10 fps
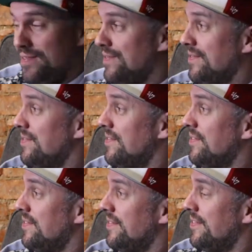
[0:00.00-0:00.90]

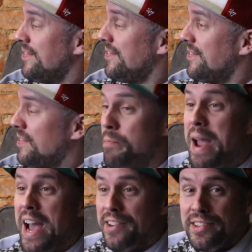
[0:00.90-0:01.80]
Uh, and this the
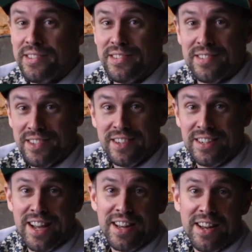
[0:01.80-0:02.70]
band. Is, this is did that
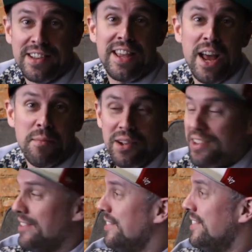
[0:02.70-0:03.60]
happen? Not, not the animal. Phish
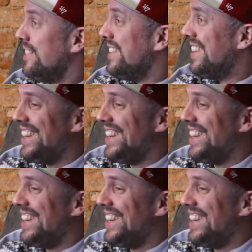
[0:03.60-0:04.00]
with a ph.